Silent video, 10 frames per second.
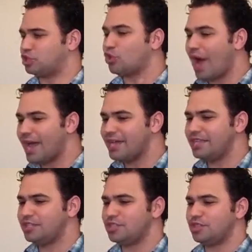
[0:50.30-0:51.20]

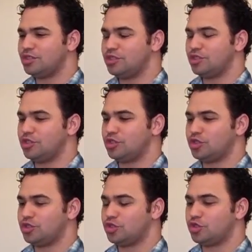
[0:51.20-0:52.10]
try
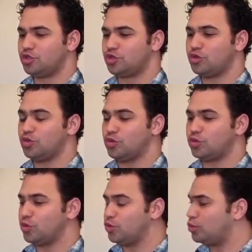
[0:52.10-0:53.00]
to
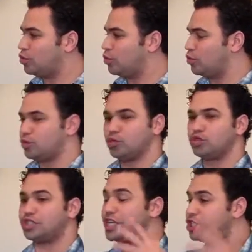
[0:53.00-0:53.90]

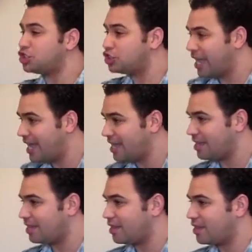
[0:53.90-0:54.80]
teach them
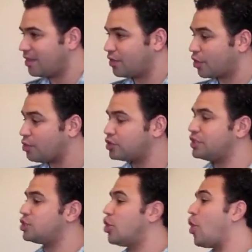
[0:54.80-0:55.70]

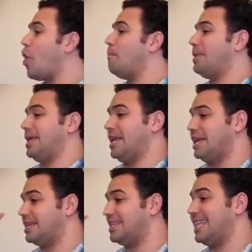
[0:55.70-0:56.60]
something so
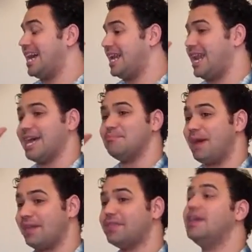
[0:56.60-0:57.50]
complicated that like
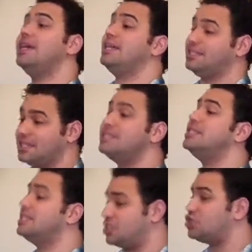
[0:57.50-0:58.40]
math is
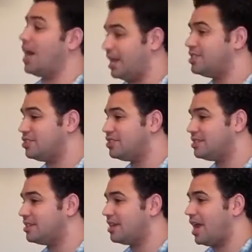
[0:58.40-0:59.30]
a challenge.
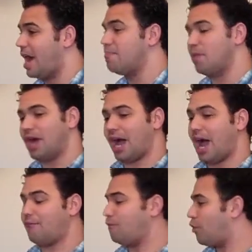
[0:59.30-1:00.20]
And
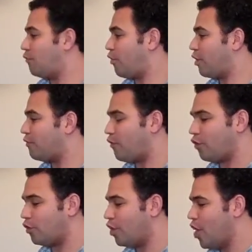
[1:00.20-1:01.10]
for
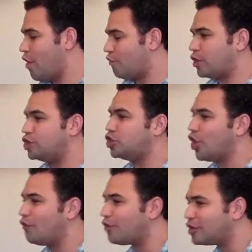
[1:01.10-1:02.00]

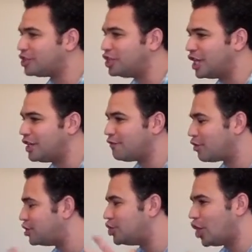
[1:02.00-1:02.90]
a teenager,
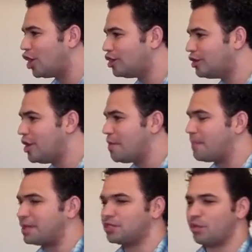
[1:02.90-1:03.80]
for a young
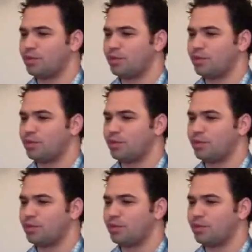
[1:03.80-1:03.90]
person